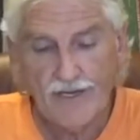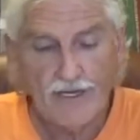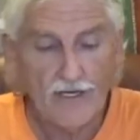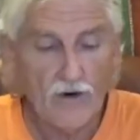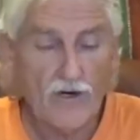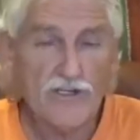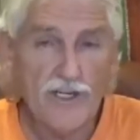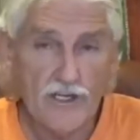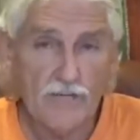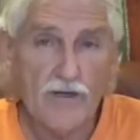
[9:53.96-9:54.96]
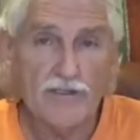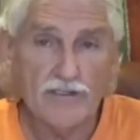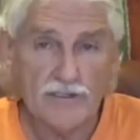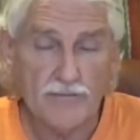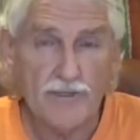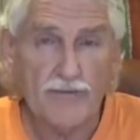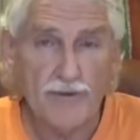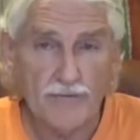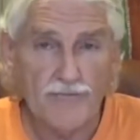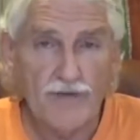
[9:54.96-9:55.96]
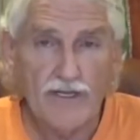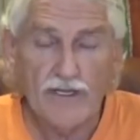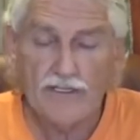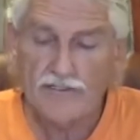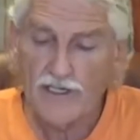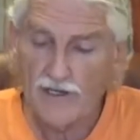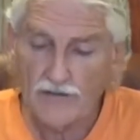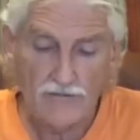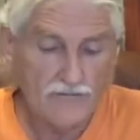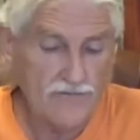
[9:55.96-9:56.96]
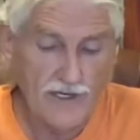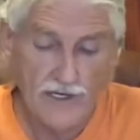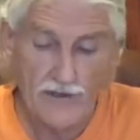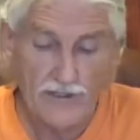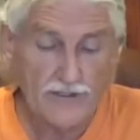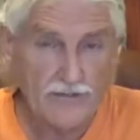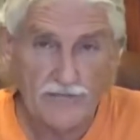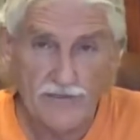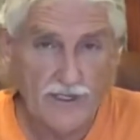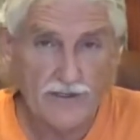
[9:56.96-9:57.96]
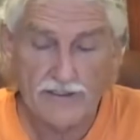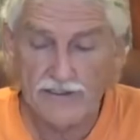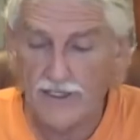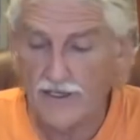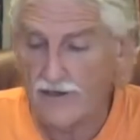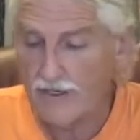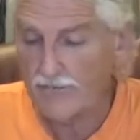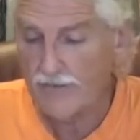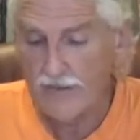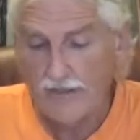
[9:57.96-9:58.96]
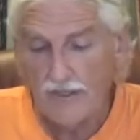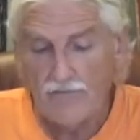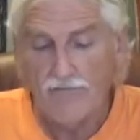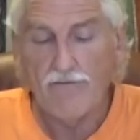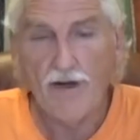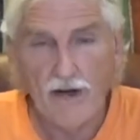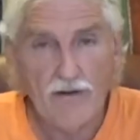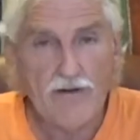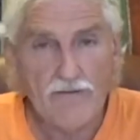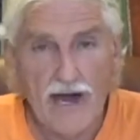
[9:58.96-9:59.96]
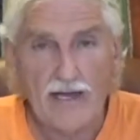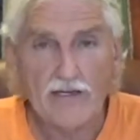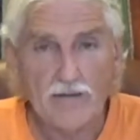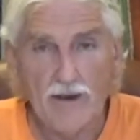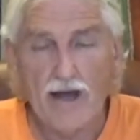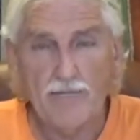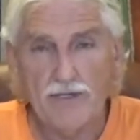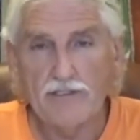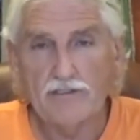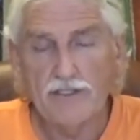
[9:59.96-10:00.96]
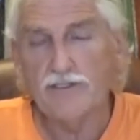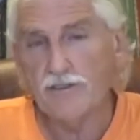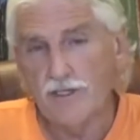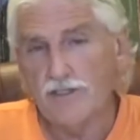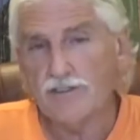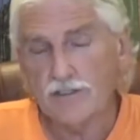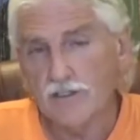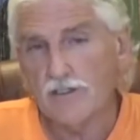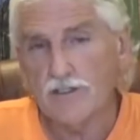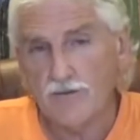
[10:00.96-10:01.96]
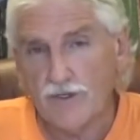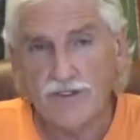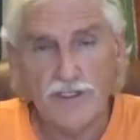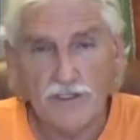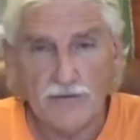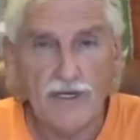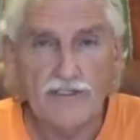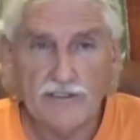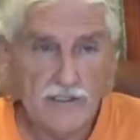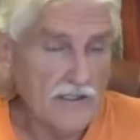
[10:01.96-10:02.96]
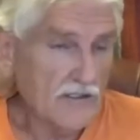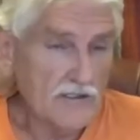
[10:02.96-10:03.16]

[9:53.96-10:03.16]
and of course kill millions of people. So very, very scary. very vital, in my opinion, that you each learn regeneration and